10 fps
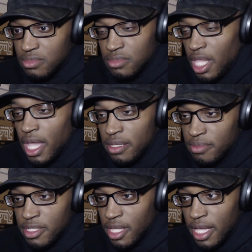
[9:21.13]
Yeah,
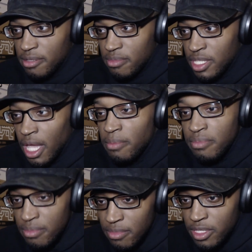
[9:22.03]
it's like
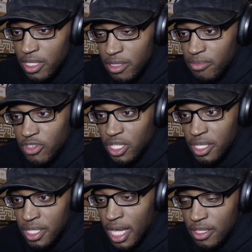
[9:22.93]
something. Mm, just
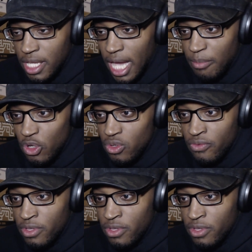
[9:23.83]
a sign you gotta move.